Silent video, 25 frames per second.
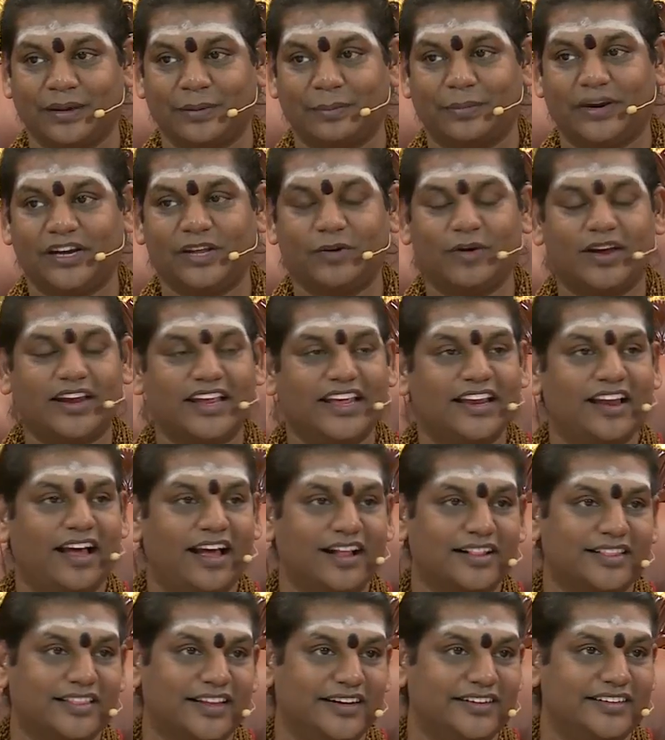But your
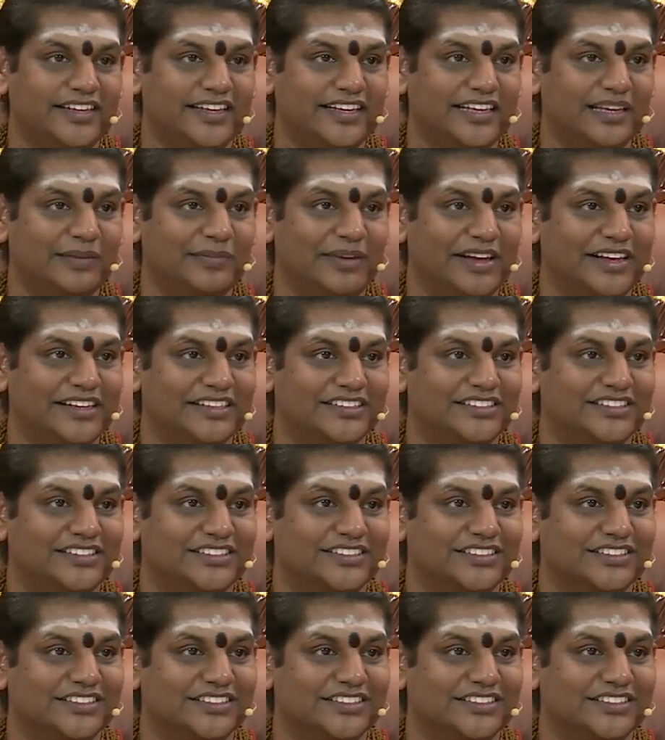inauthentic image,